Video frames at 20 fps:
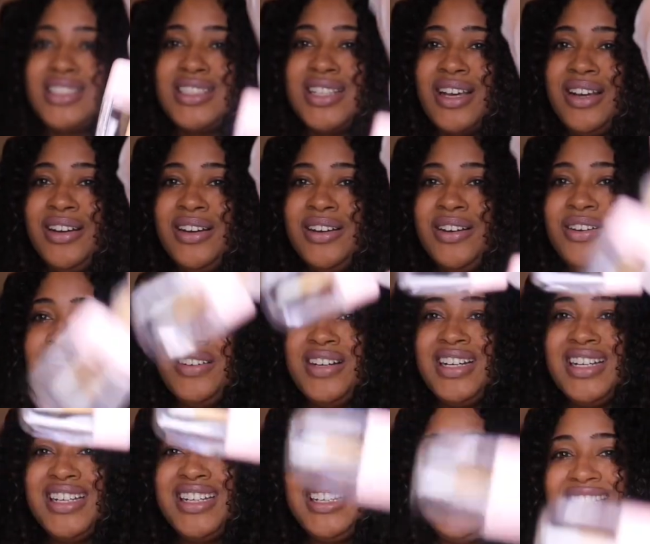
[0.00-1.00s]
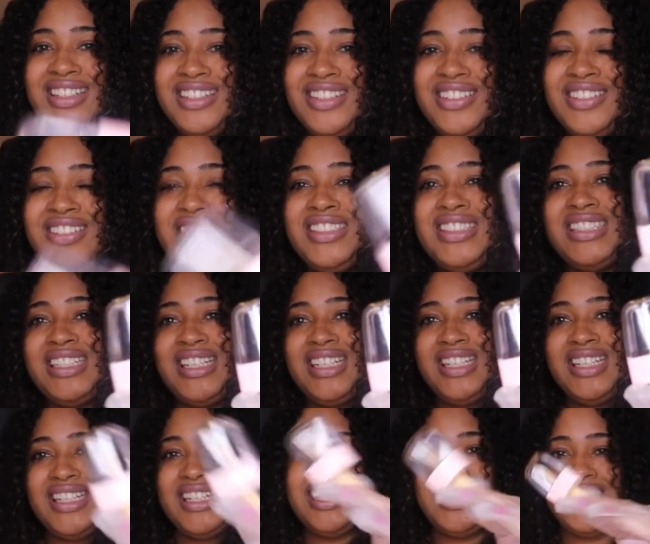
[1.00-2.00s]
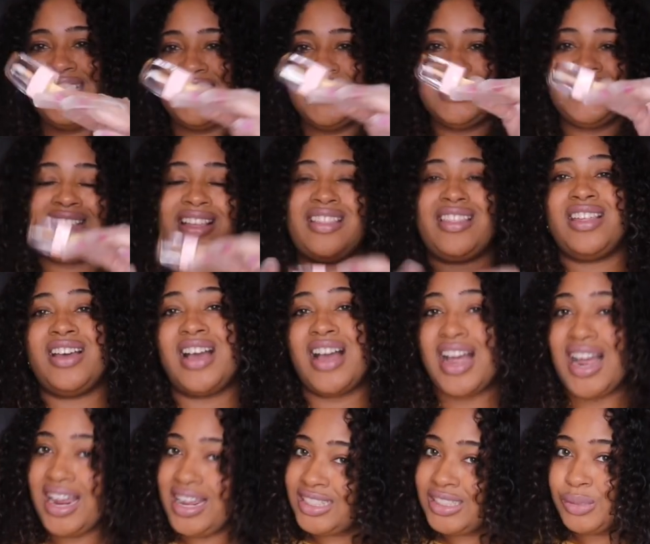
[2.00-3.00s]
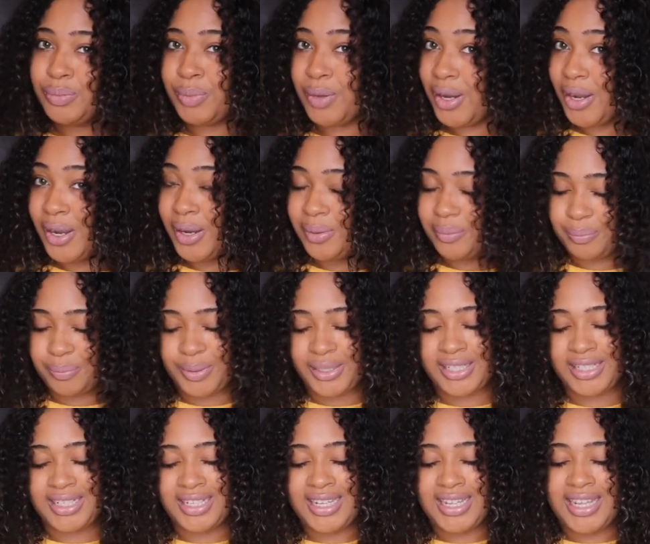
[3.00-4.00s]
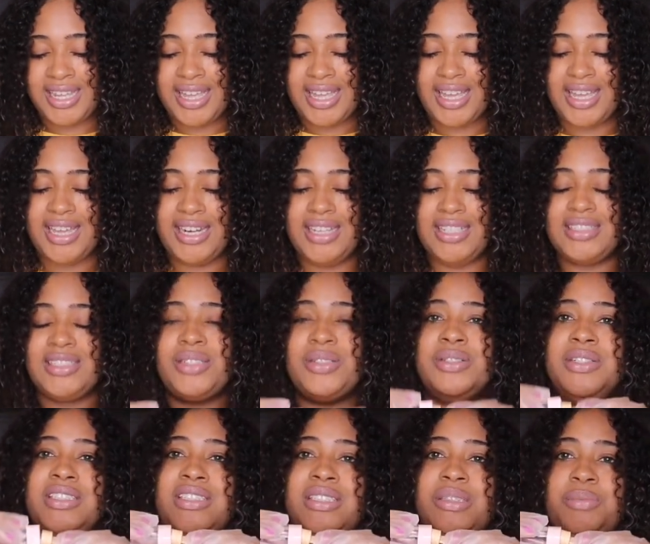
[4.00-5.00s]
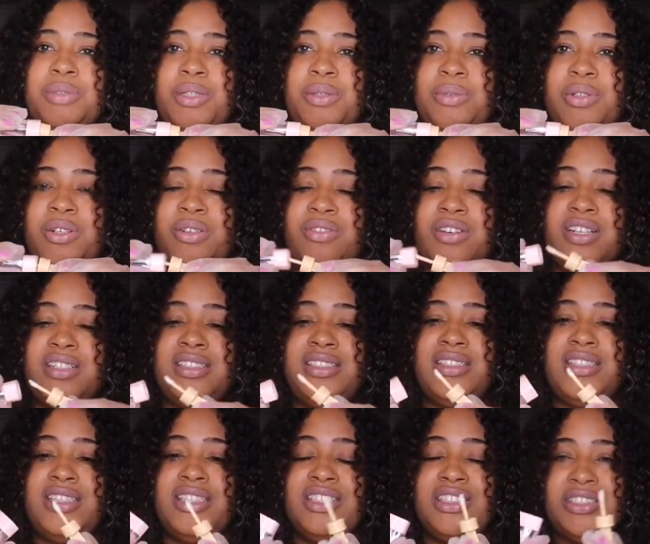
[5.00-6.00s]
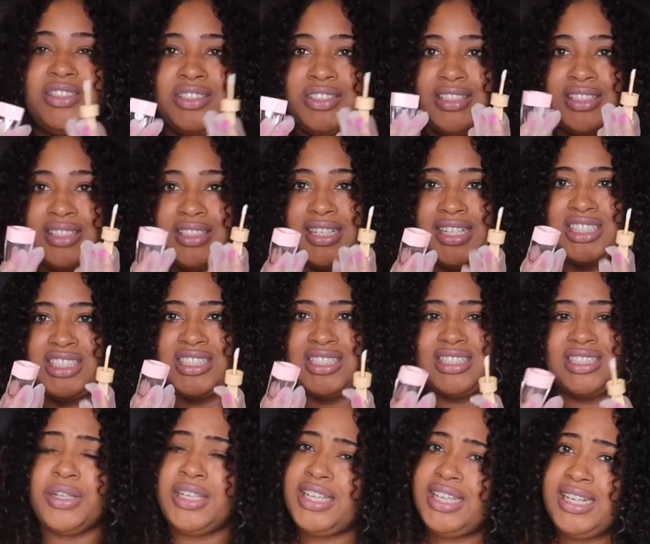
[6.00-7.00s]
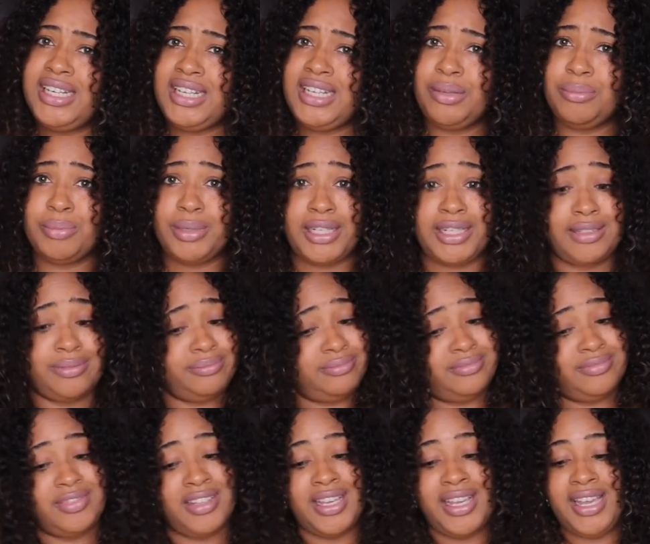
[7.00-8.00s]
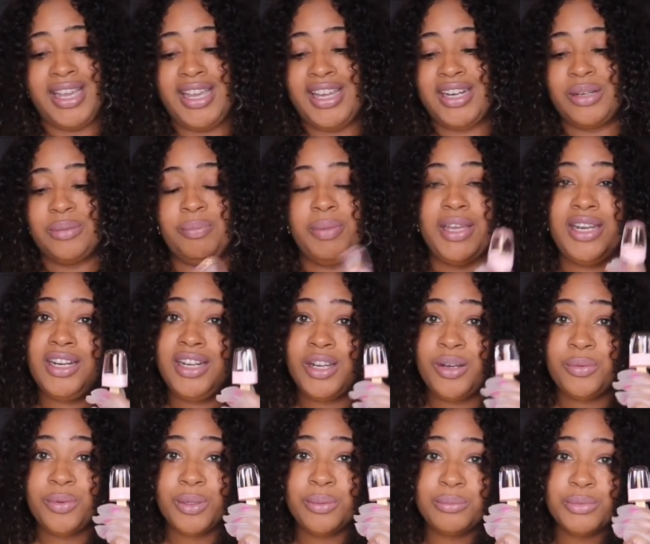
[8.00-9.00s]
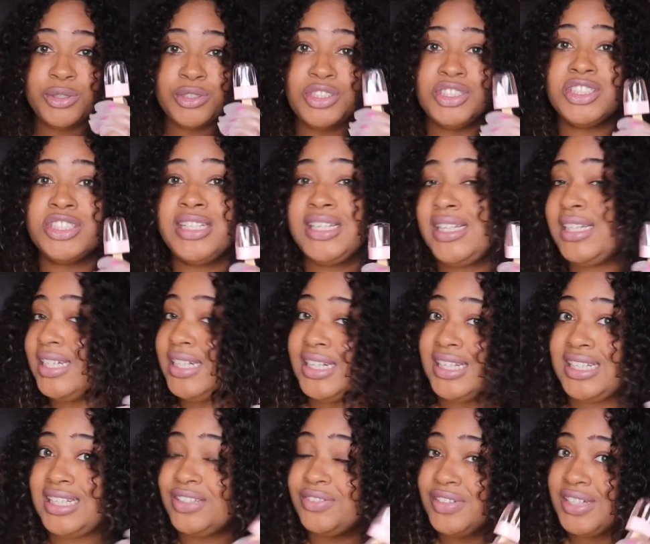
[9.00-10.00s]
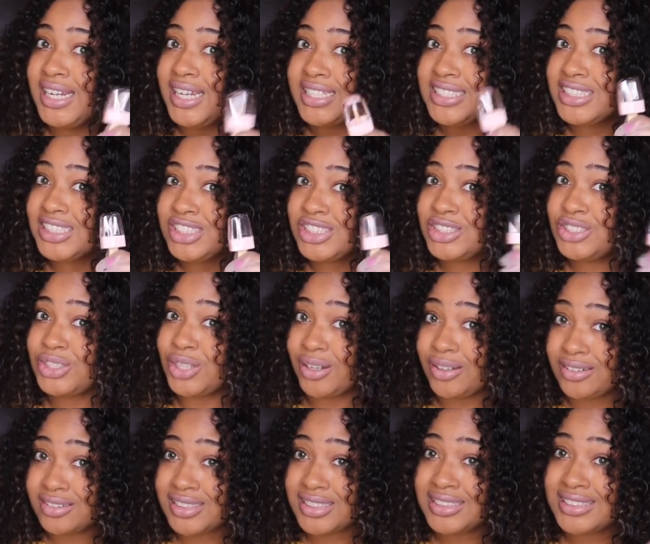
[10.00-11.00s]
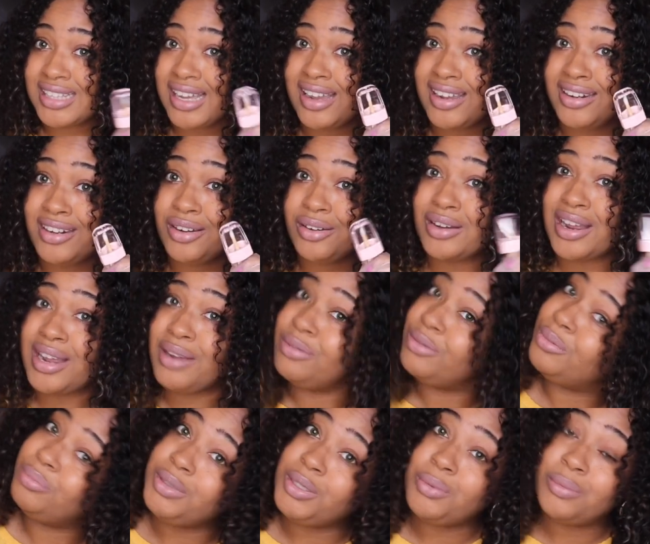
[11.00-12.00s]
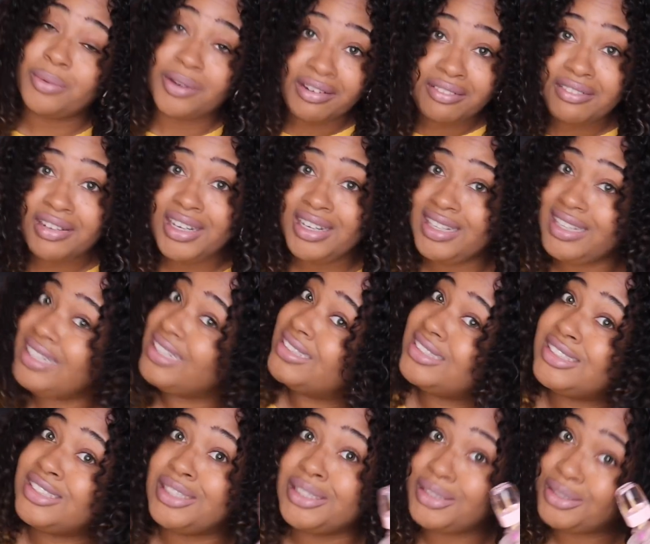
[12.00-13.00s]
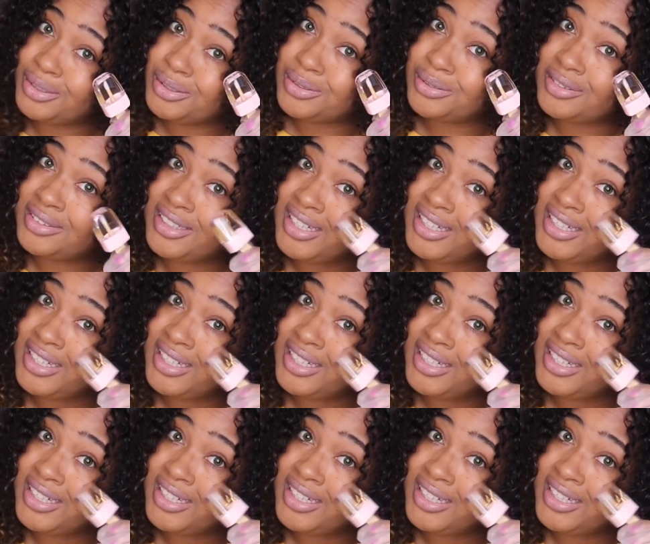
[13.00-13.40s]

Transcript: so cute. It is the Ice Pop and it's going to be one of our signature collections. Kitty, but Hey, depending on what mood you're in, even as an adult, because I know I will be wearing it too.